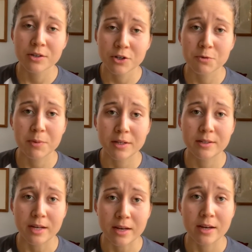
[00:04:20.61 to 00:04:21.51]
just been to
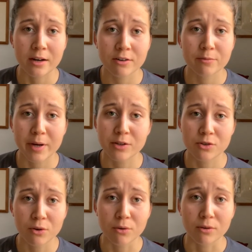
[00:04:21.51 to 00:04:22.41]
take care of my
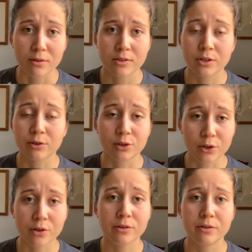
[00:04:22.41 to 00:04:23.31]
soul, to
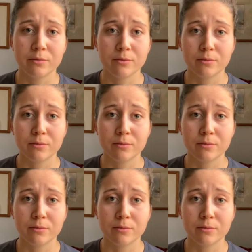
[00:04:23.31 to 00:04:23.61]
learn